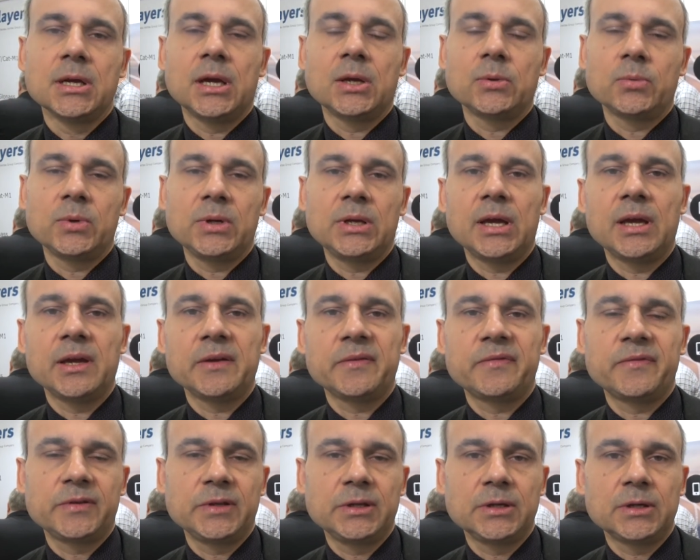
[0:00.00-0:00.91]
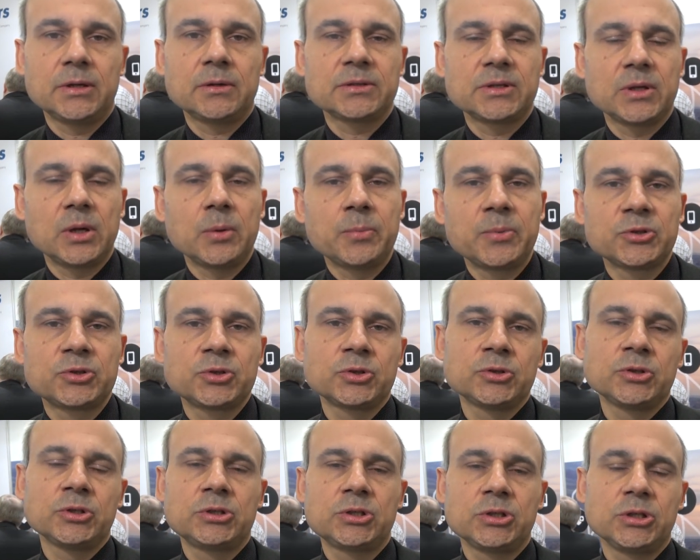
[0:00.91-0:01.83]
and we have here the
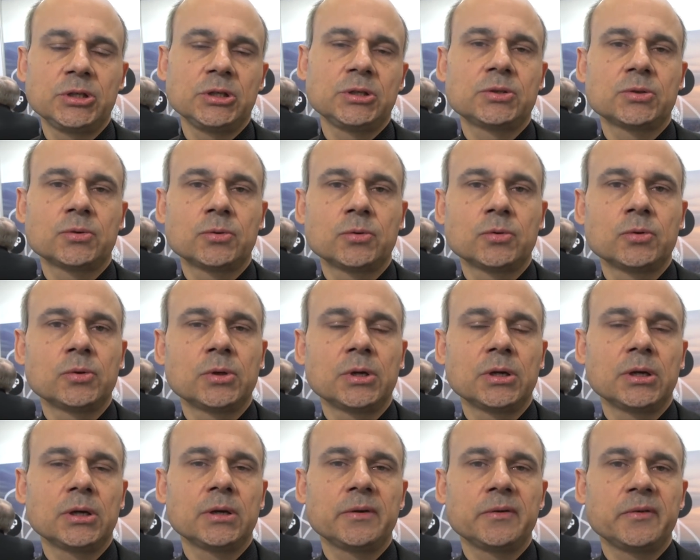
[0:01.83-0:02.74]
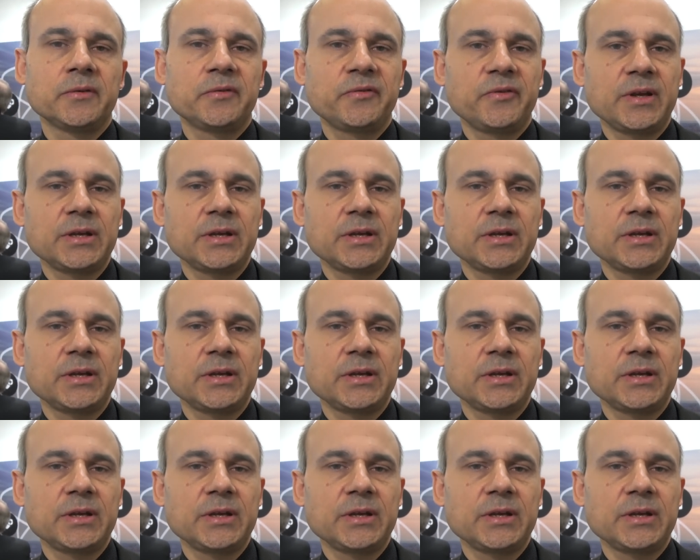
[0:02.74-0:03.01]
opportunity to uh,